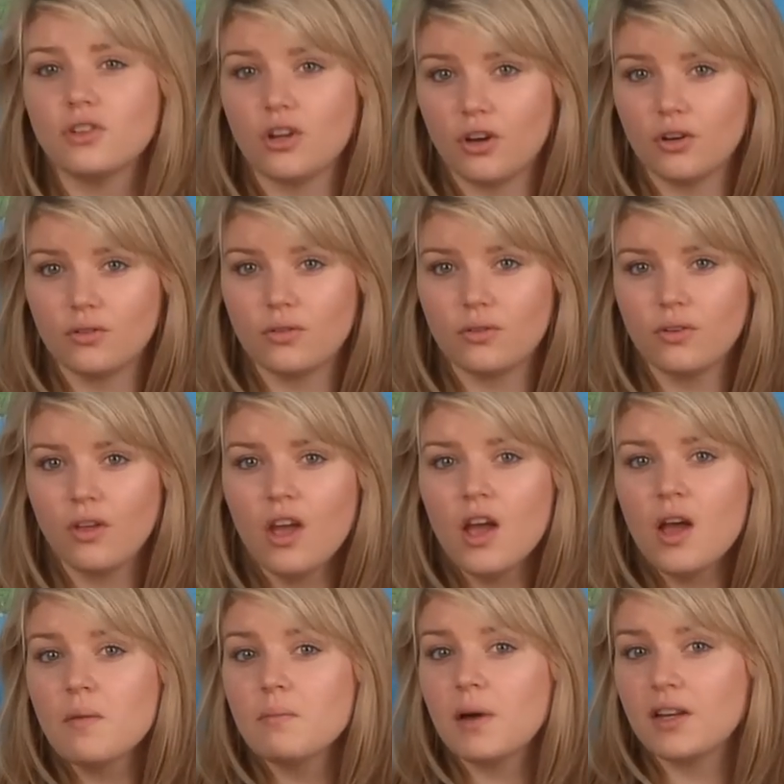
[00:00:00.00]
knows.
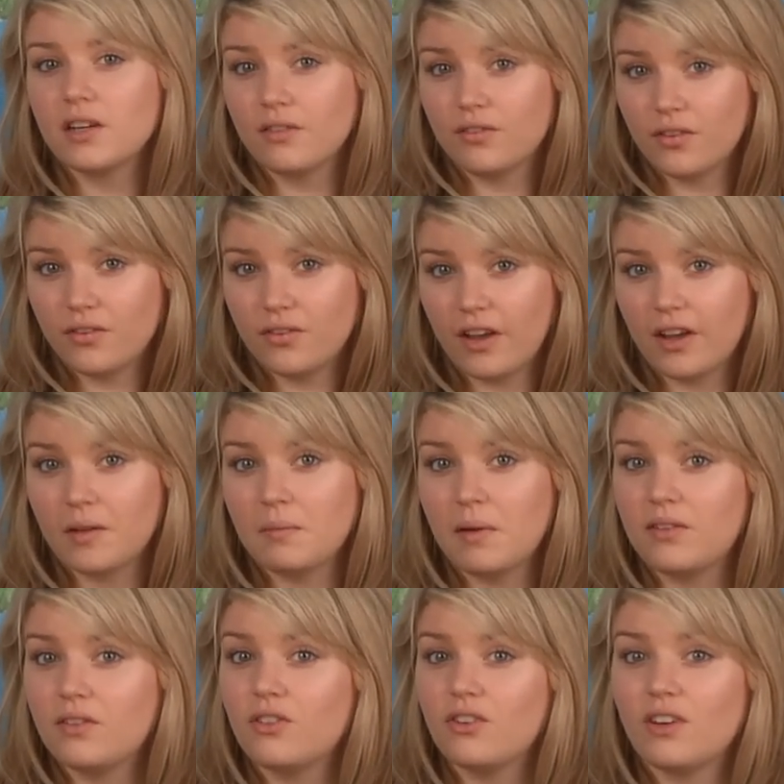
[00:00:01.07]
But if the second
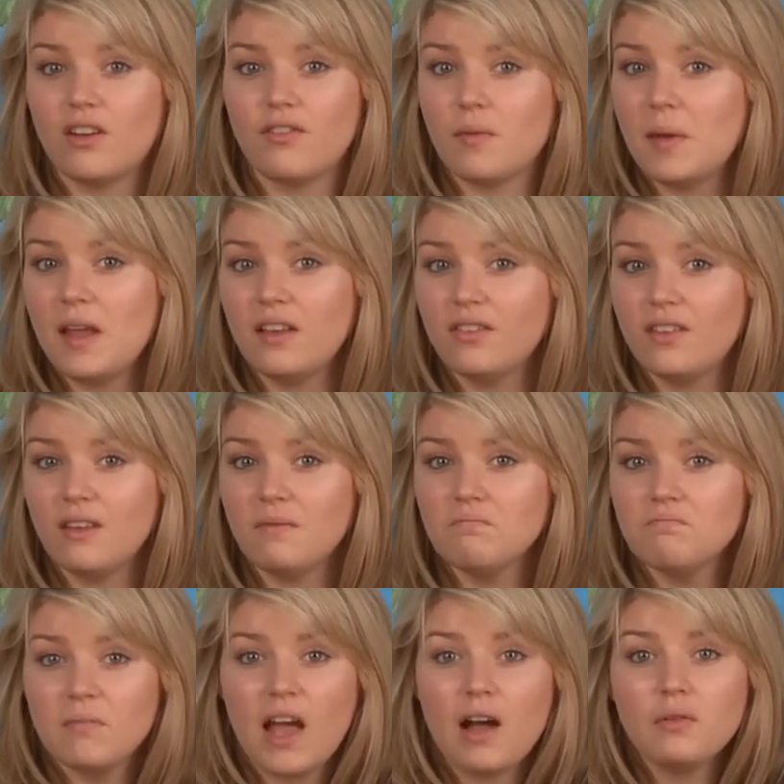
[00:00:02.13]
messenger never makes it,
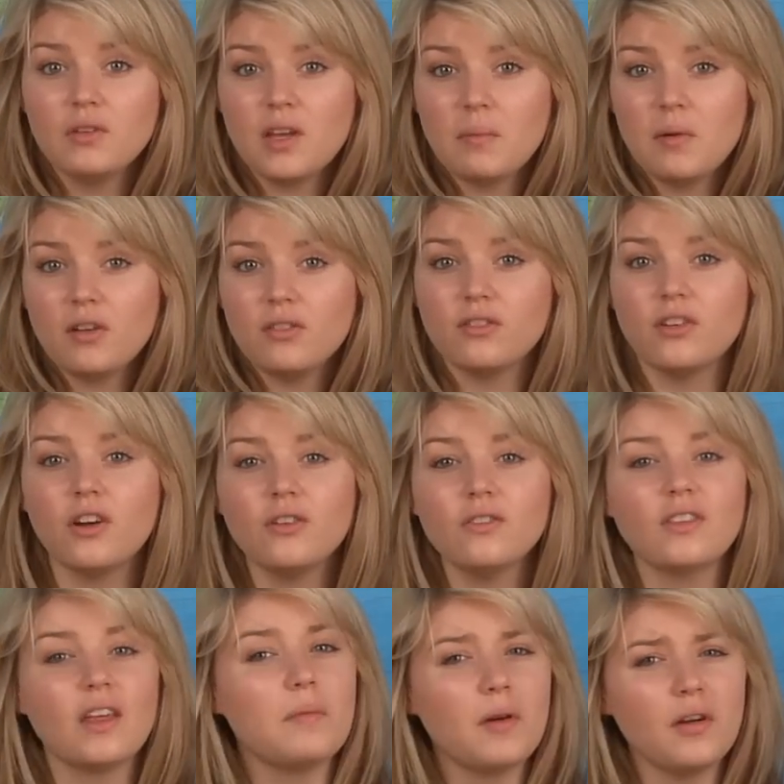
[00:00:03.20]
how will they both
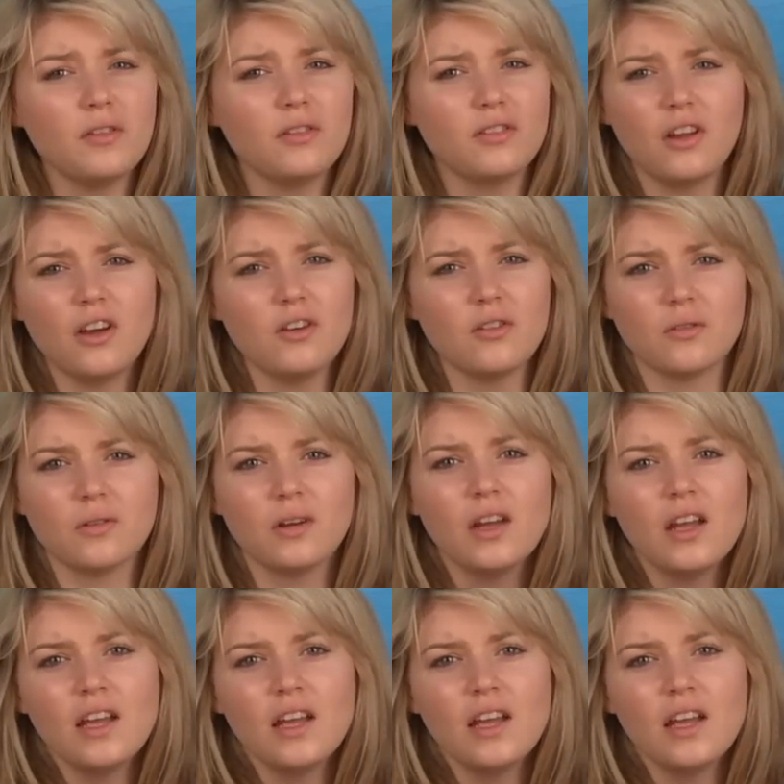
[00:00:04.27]
know they both know?